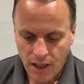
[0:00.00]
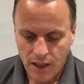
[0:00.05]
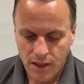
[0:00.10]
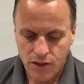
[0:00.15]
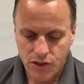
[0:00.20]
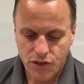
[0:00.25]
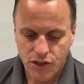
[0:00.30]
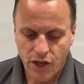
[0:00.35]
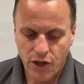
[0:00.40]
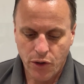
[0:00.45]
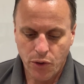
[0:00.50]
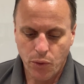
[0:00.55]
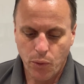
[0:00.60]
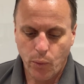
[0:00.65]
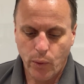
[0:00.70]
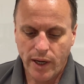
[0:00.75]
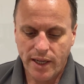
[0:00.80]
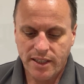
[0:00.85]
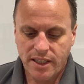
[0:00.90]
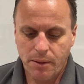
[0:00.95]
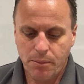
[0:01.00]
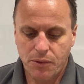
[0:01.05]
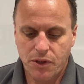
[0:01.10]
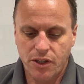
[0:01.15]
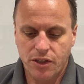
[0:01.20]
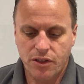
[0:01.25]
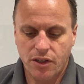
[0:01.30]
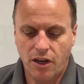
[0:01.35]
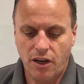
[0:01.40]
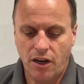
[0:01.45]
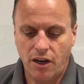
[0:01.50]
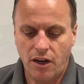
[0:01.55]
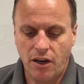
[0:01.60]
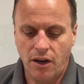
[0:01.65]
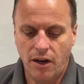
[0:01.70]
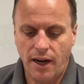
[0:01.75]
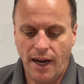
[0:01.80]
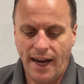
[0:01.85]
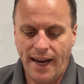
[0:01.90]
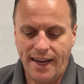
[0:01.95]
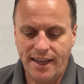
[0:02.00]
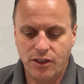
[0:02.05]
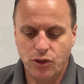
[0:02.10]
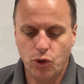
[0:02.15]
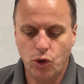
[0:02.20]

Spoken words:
So where temperatures are at